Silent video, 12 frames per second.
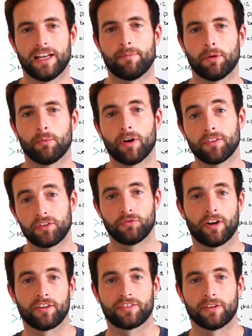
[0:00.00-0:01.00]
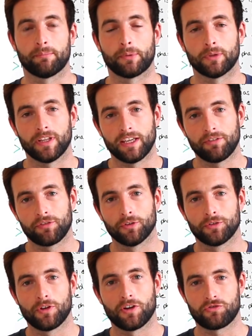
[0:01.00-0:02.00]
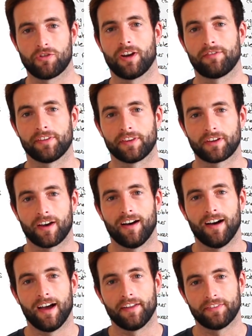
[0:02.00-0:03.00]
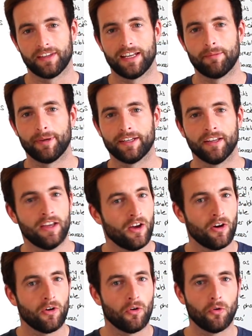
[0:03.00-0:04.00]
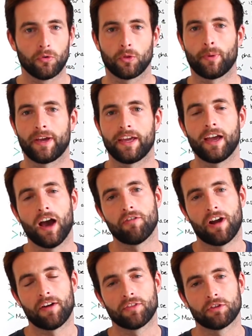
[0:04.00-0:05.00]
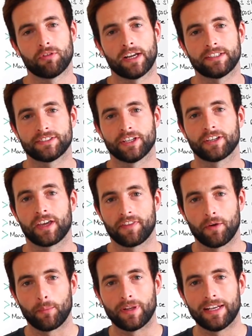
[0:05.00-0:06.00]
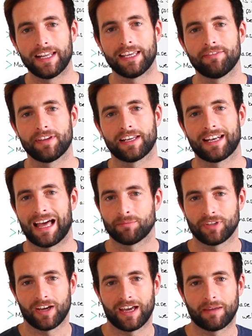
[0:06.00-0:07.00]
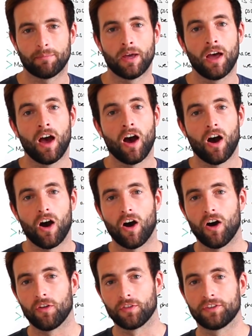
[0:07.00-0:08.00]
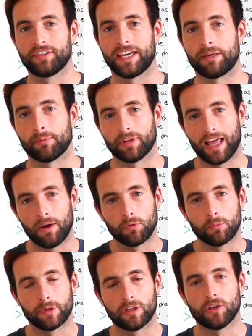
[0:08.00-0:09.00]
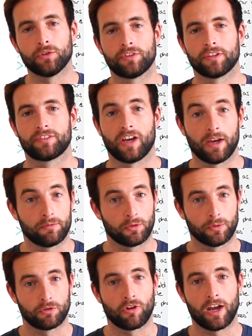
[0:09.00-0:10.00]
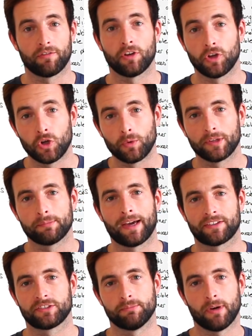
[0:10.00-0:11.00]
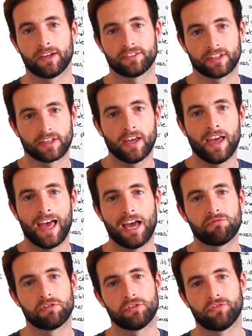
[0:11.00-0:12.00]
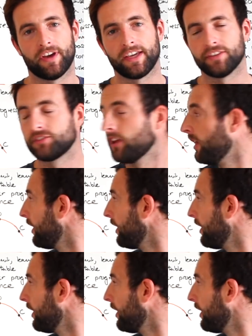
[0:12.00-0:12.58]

limit? Well, this is very simple. If you're not driving the car at the limit all the way around the race circuit, then we're leaving lap time on the table and we'll be losing time to a driver who is maximising every phase